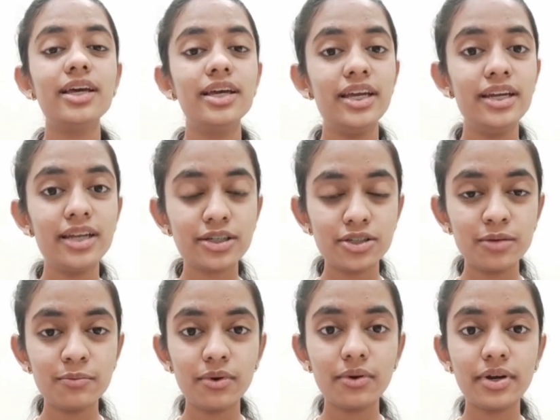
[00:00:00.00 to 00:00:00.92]
induction
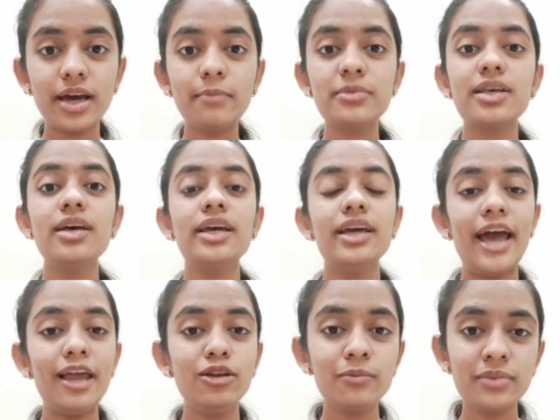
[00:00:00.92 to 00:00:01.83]
programs,
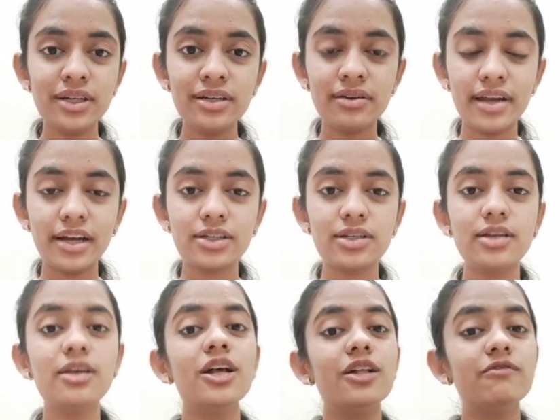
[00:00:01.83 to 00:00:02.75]
alumni
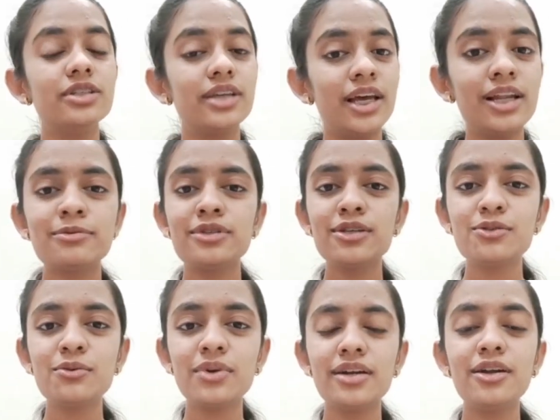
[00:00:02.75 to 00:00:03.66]
interaction which helps the
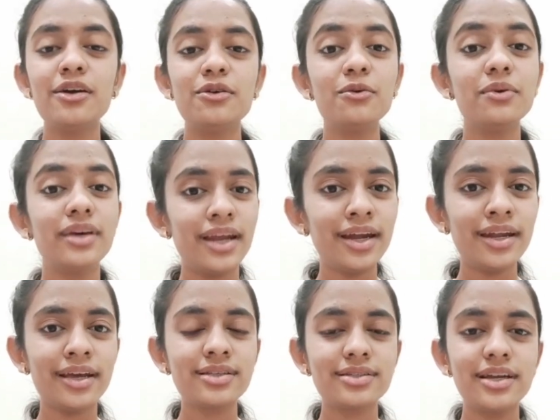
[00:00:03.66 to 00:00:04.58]
student to great
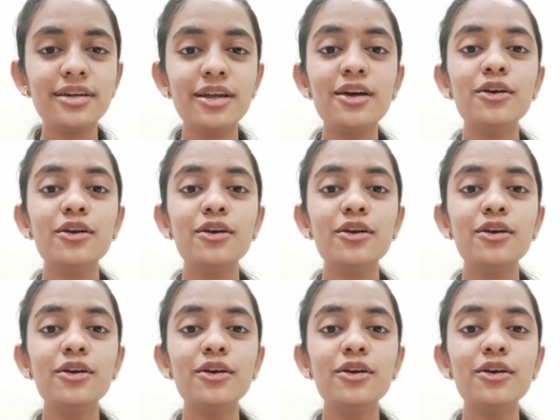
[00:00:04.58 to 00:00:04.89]
extent